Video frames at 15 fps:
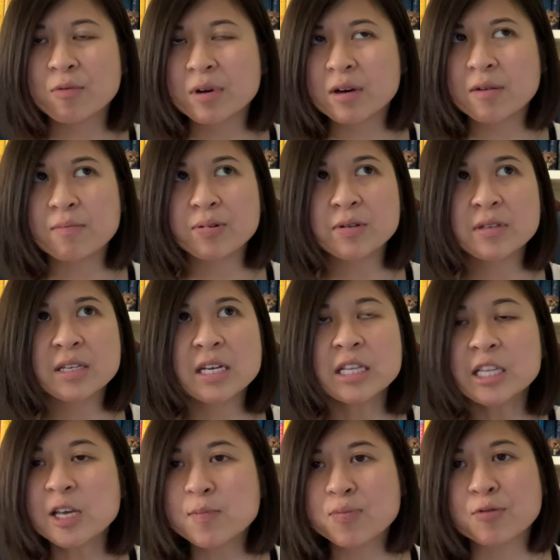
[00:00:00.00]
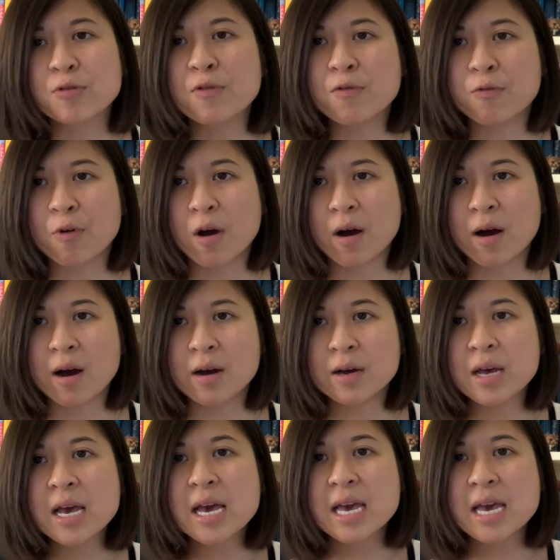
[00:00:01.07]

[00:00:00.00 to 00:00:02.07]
completely prove wrong